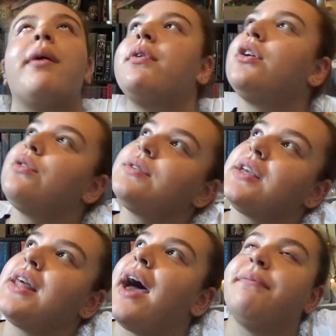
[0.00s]
I wonder who
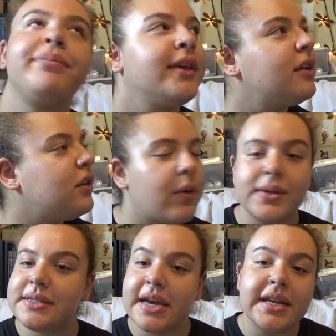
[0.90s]
said that. No
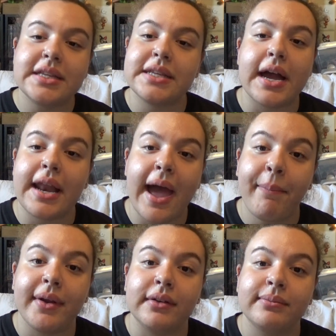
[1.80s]
one said it. It's not gonna
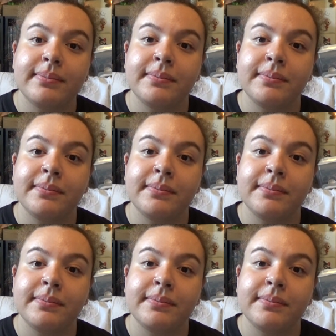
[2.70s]
happen.